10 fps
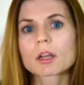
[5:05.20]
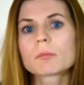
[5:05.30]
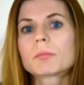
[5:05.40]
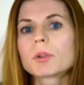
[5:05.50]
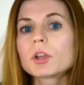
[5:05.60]

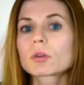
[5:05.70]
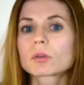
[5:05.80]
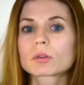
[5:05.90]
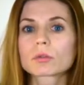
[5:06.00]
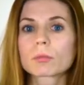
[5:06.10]

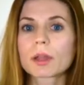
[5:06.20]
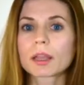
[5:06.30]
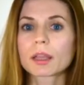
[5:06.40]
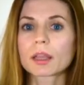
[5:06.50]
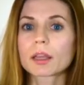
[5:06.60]
Prior to
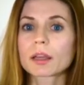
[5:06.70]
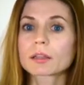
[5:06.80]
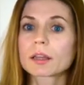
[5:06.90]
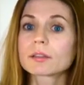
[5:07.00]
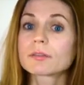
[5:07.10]
making
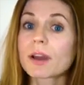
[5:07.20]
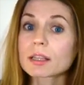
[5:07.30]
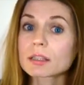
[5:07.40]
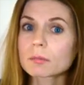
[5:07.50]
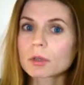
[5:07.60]
an
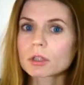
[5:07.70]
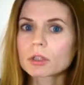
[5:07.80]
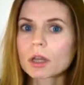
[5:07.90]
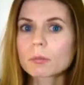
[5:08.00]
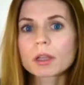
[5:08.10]

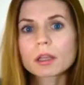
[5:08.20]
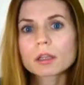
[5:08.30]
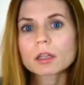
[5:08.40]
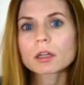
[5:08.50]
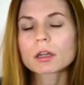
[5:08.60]
investment, a
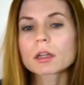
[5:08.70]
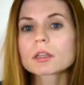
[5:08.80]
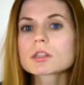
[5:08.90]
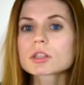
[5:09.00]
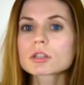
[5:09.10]
beginner
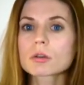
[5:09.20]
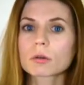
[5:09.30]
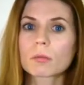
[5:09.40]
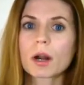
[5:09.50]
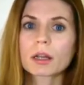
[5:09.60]
in the
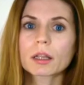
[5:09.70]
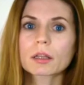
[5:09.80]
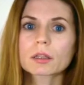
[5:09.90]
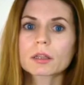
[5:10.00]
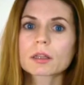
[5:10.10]
stock
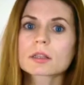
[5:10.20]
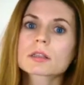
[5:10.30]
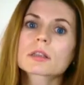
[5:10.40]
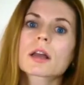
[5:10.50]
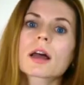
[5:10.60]
market
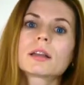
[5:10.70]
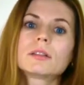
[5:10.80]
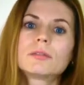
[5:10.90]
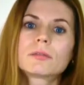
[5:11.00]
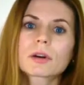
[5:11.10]
is
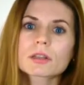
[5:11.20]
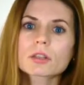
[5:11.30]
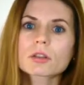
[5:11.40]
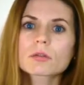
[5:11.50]
advanced to